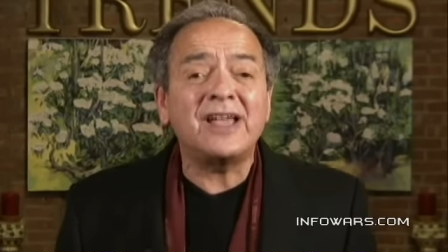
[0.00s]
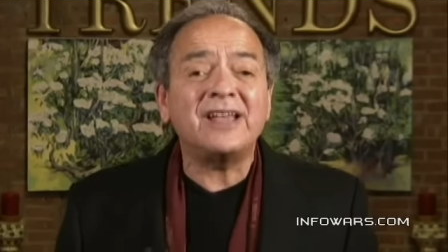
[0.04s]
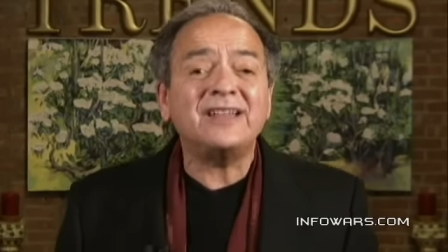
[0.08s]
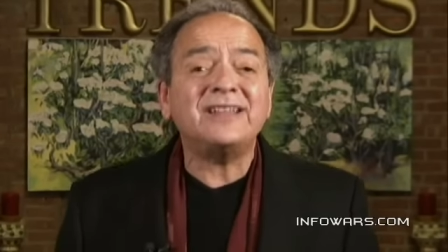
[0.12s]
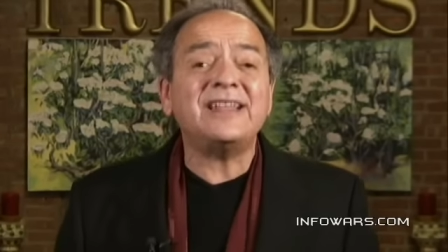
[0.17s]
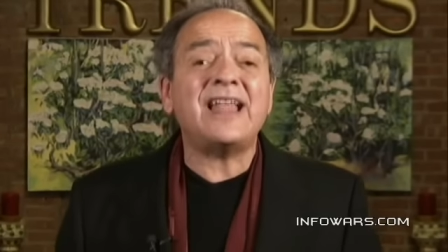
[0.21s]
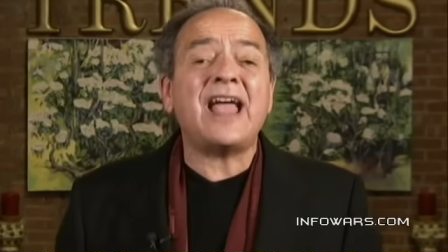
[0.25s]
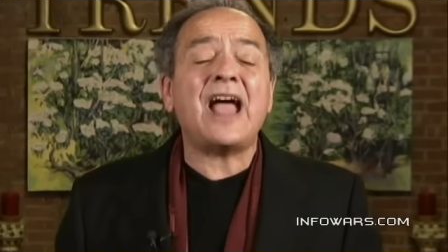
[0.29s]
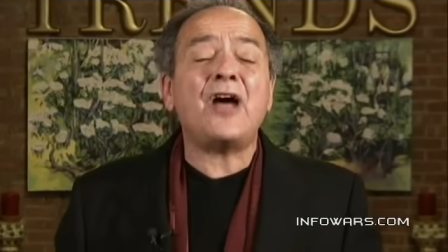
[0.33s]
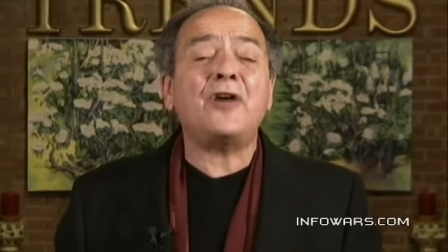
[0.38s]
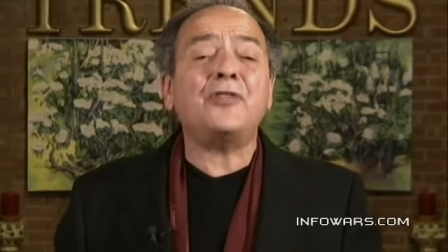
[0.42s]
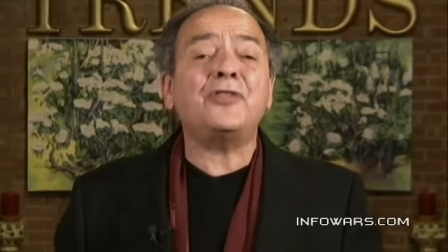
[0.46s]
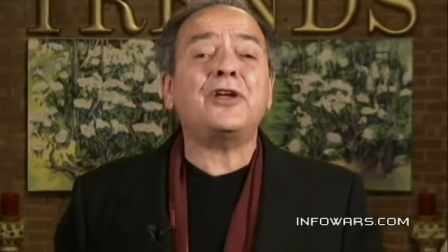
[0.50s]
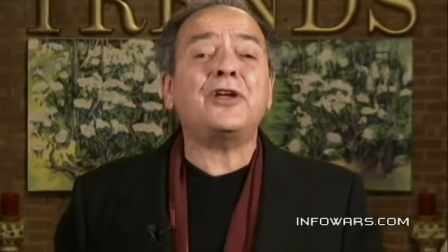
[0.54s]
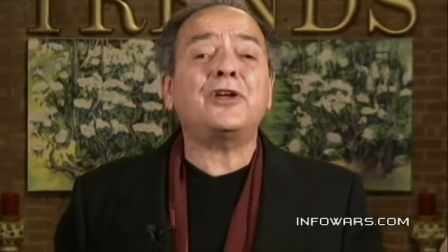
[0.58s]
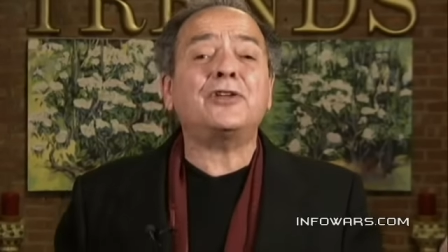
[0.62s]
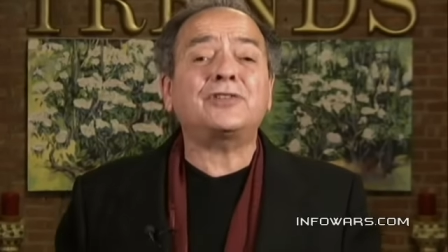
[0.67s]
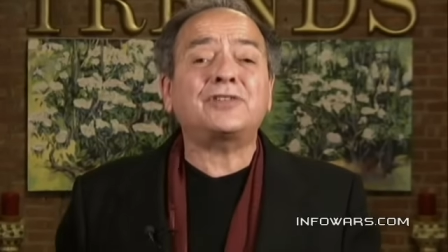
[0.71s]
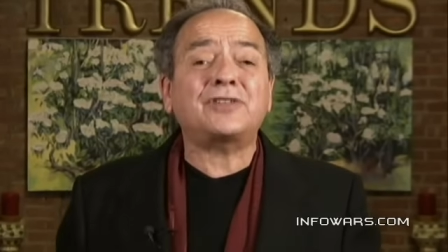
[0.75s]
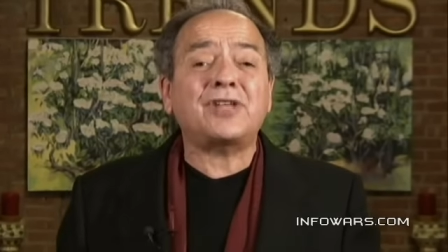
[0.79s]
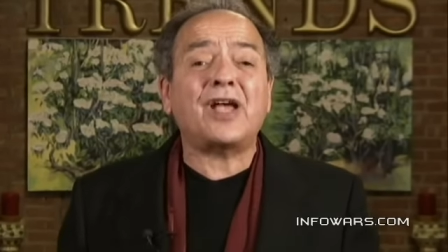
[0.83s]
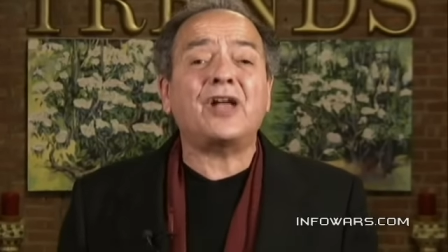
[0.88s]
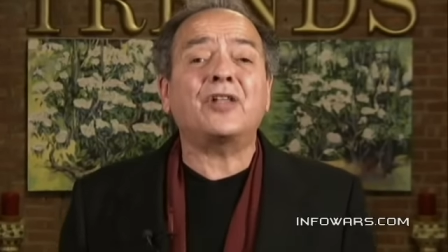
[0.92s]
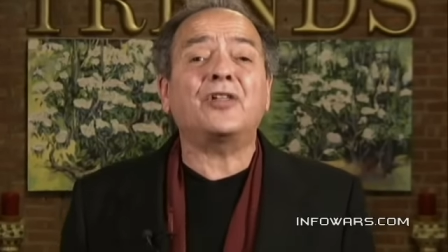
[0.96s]
Now they're
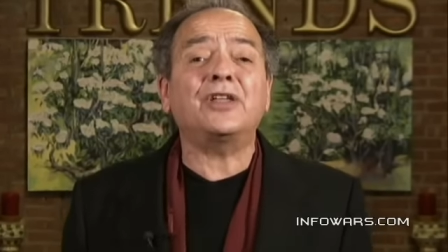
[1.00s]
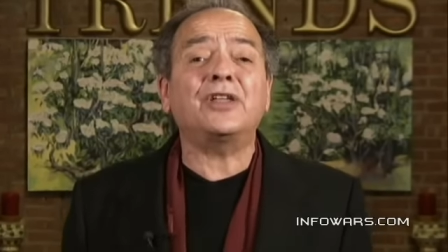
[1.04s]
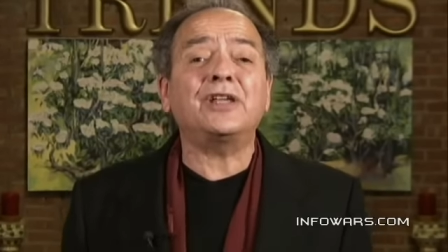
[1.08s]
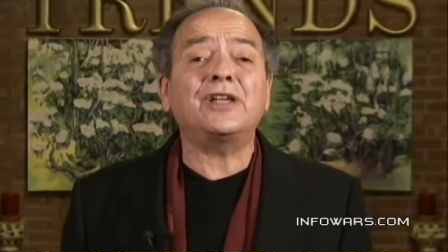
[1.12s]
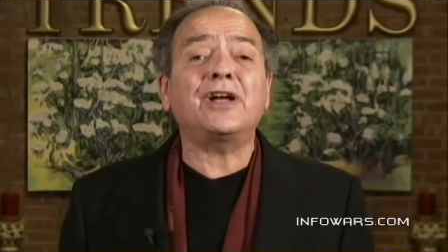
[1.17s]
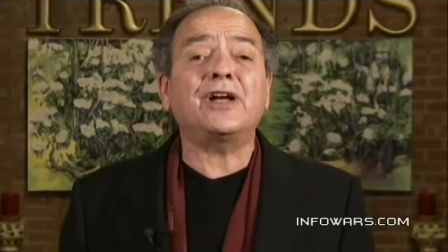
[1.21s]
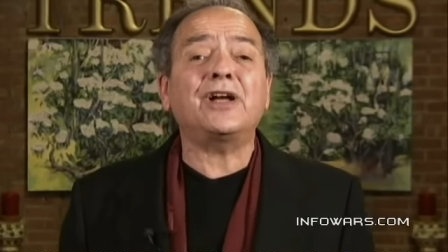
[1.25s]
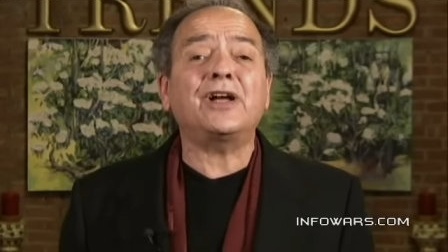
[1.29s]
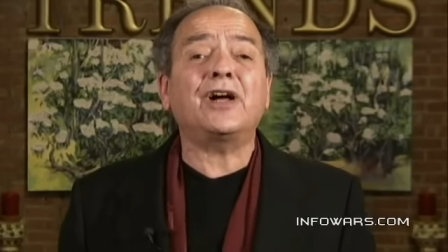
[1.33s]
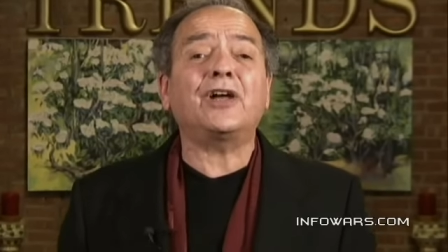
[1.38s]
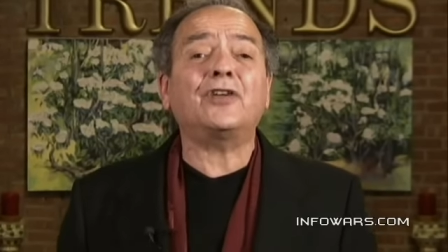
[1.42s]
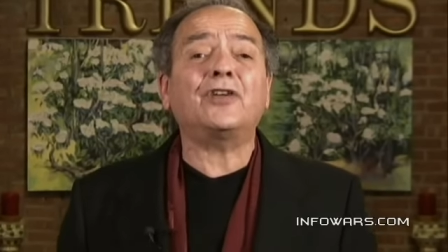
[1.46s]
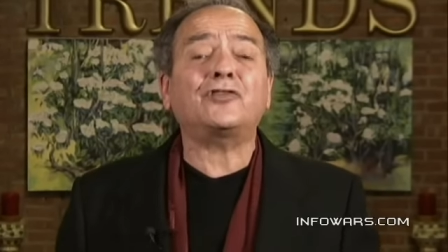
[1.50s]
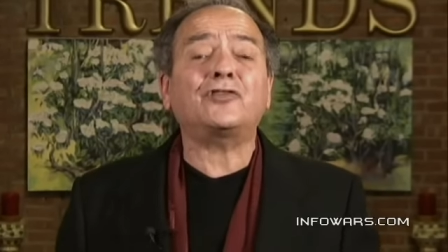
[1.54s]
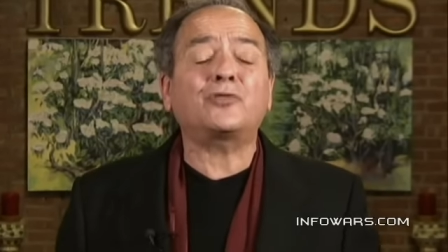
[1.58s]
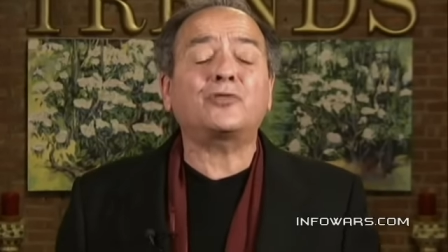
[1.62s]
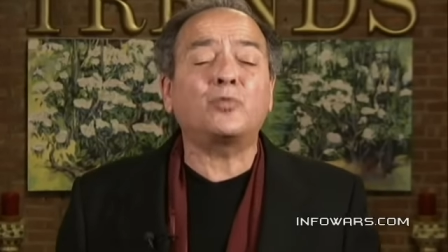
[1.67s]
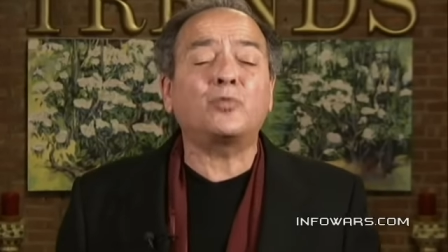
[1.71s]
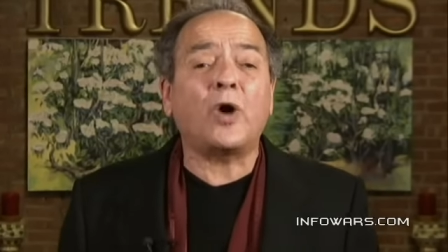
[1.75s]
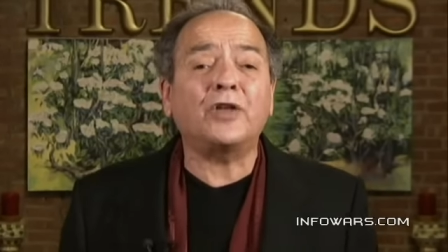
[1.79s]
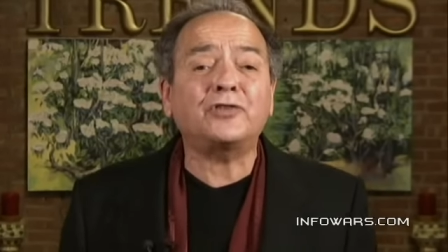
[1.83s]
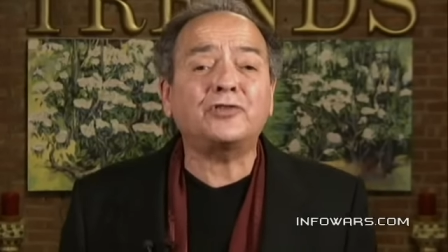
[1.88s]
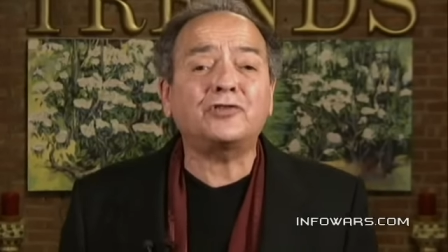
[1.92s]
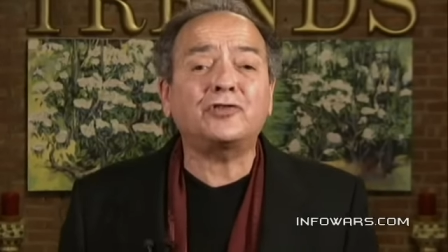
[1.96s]
telling us
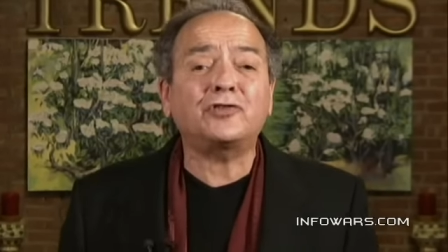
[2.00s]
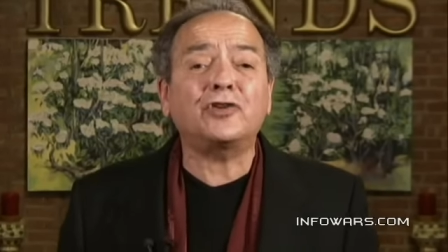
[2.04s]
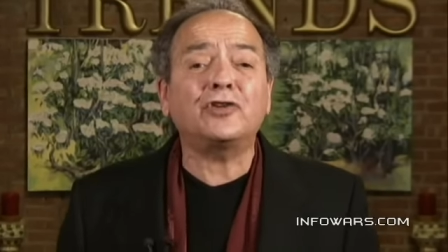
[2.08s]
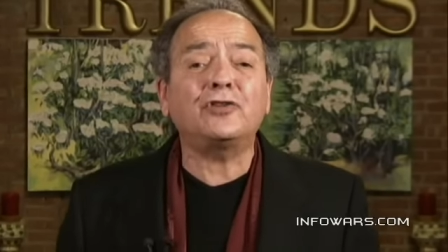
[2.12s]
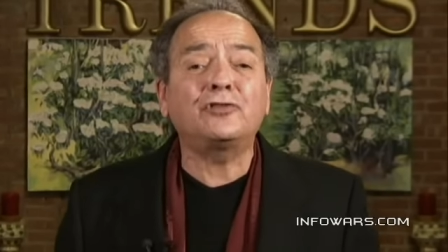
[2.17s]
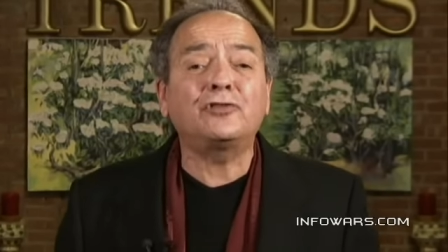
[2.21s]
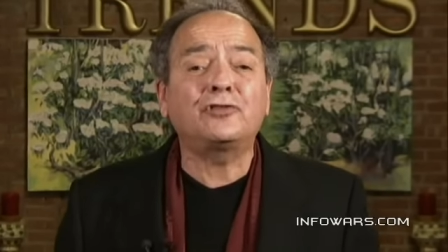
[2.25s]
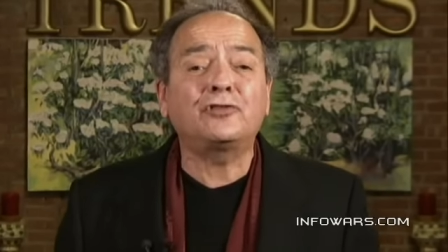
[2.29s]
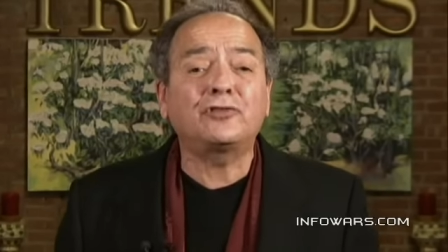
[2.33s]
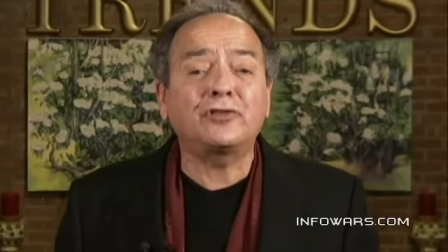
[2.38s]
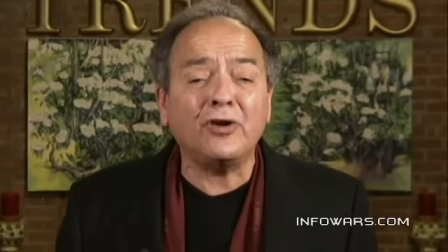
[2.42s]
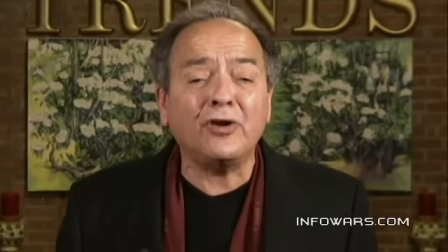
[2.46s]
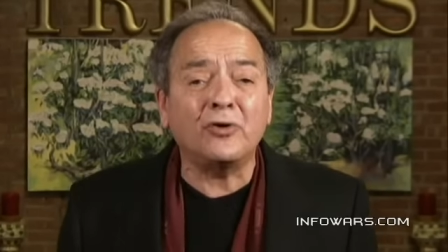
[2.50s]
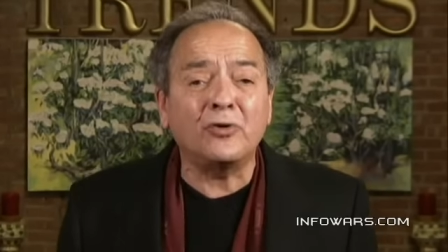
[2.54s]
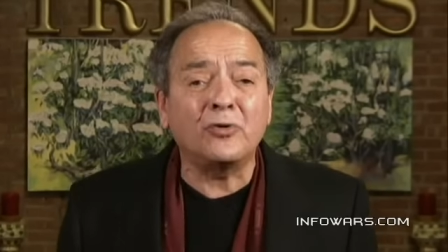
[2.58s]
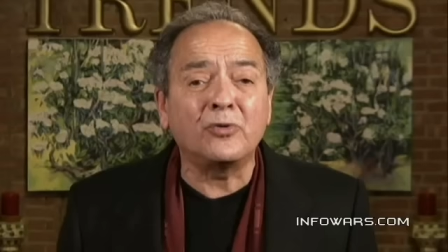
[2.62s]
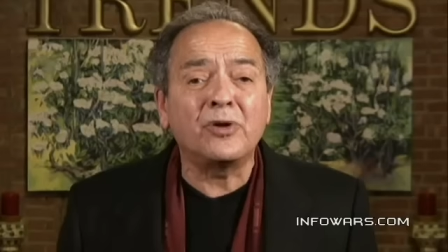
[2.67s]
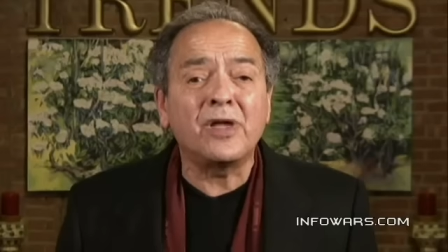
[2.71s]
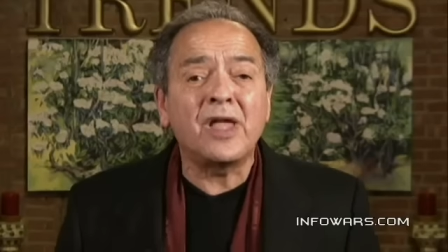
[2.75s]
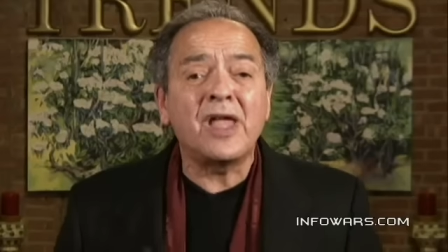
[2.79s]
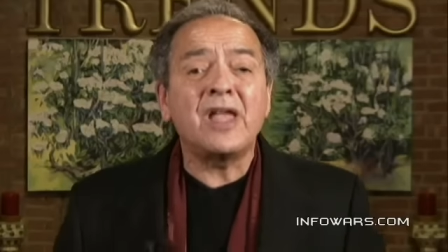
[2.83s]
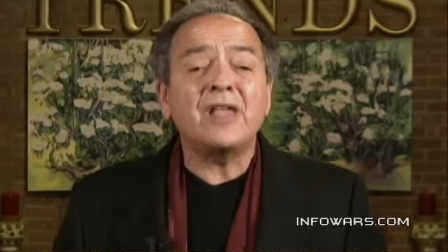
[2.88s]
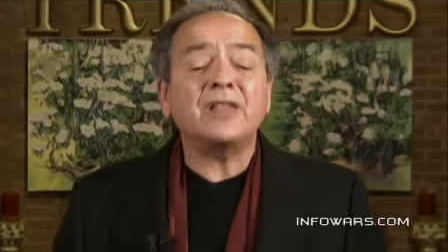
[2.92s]
what to do.